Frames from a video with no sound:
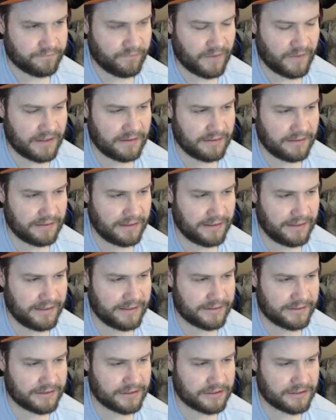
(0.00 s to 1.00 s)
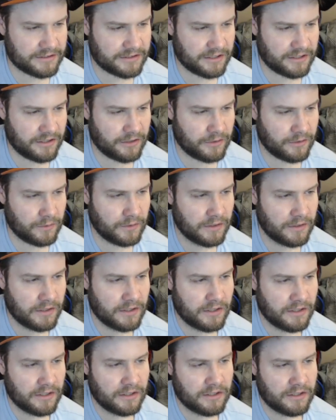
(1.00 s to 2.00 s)
later.
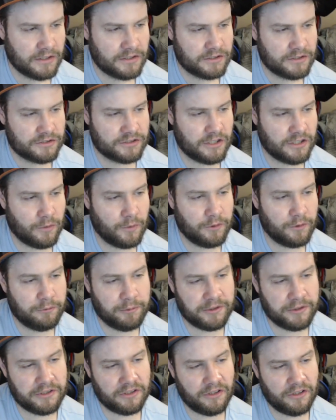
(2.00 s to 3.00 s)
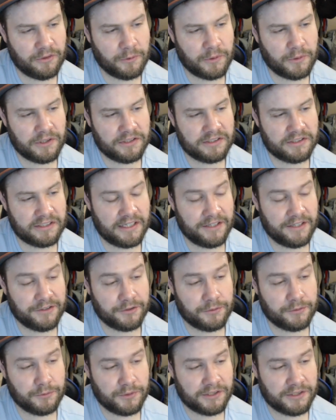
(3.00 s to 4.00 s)
So when we put it all
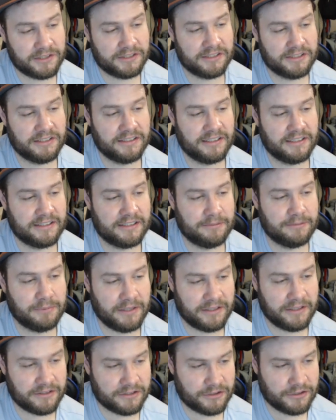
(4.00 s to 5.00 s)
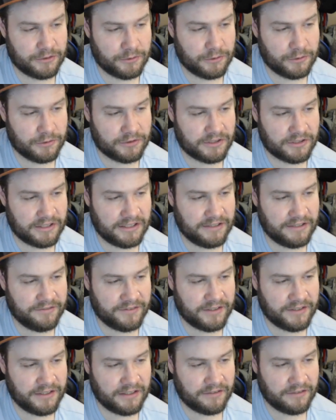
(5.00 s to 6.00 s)
together, we can see that player 2's
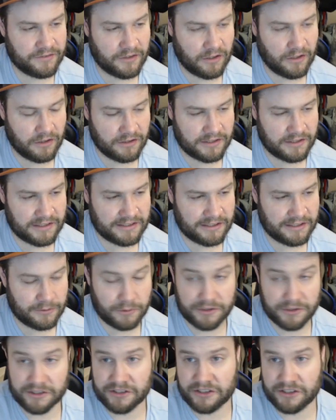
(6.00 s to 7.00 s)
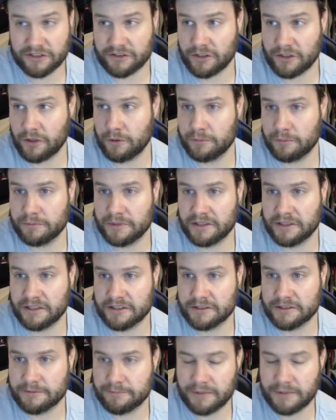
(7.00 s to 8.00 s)
EV of calling is equal to 0
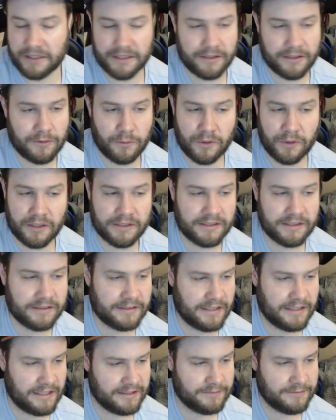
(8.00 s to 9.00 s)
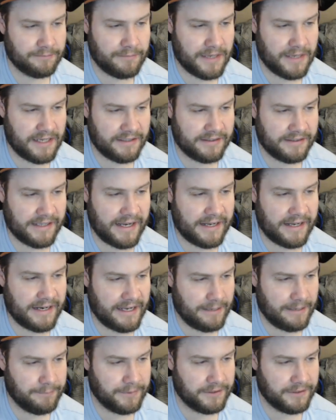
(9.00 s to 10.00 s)
because player 1 has made that
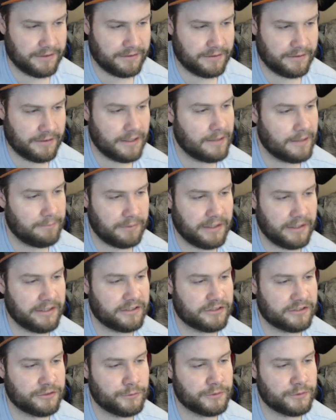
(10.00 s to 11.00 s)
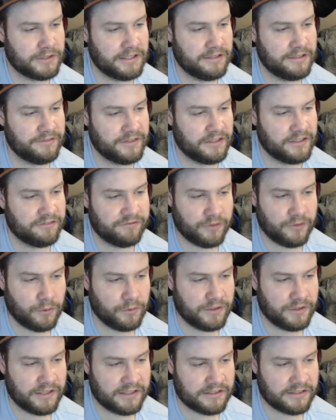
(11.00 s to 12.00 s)
happen. And player 2's EV of
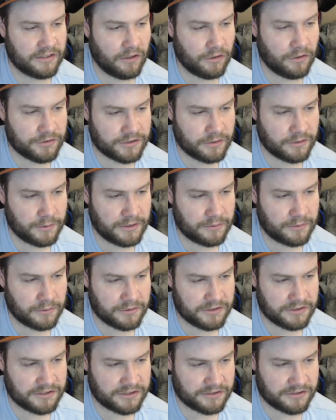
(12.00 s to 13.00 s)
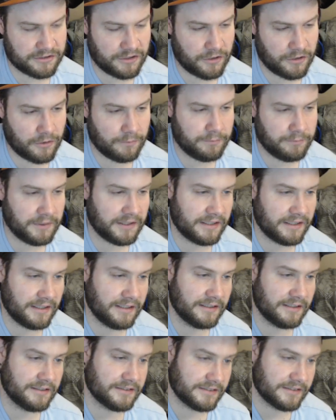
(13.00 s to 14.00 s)
folding is also equal to 0
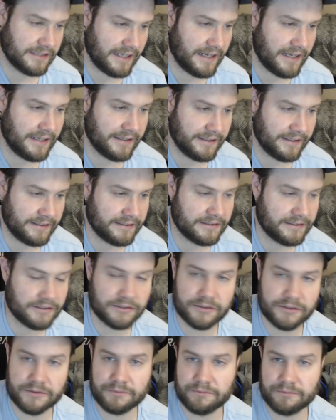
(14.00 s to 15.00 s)
because that is